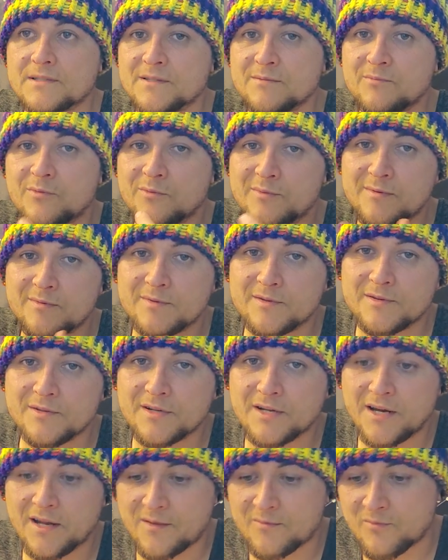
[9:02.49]
the more people
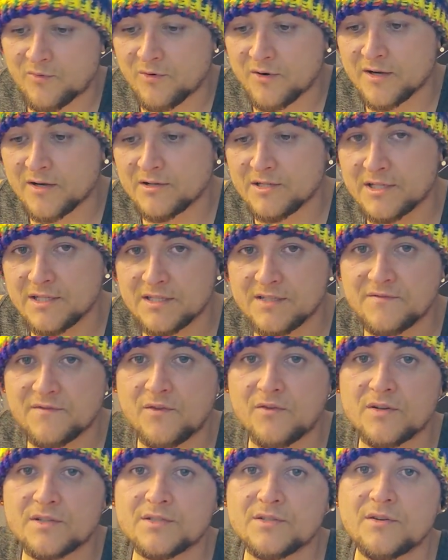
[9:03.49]
look at it, the more energy is
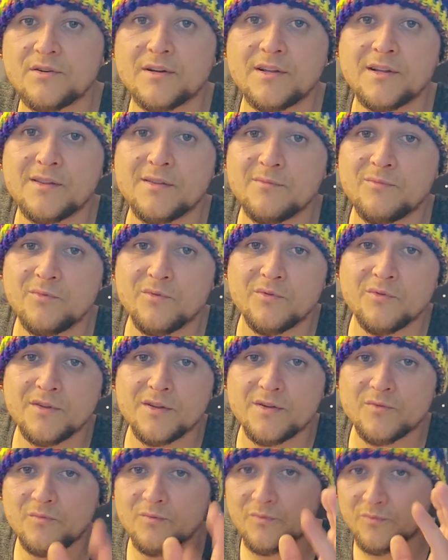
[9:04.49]
focused on it, and the more
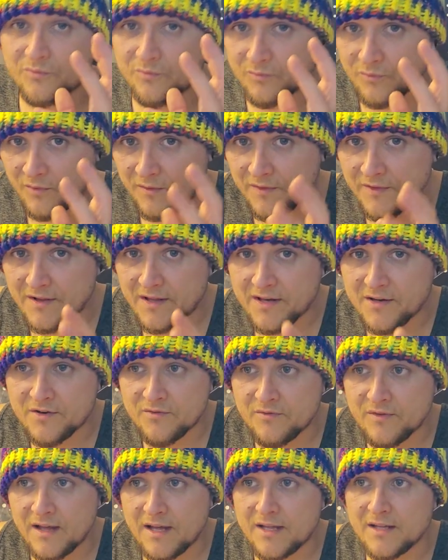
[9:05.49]
that once they
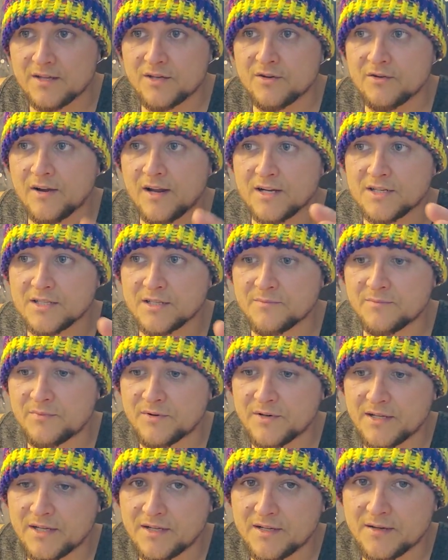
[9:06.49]
do that, you're actually
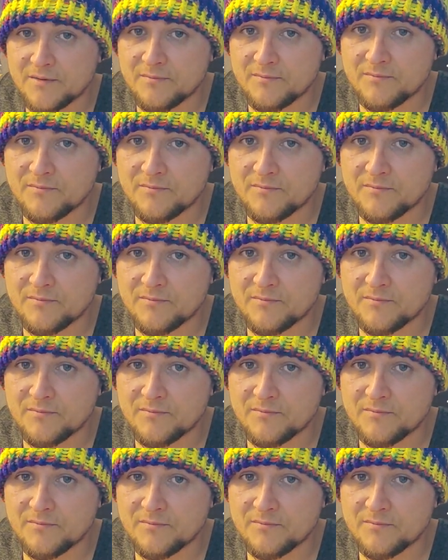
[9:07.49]
putting in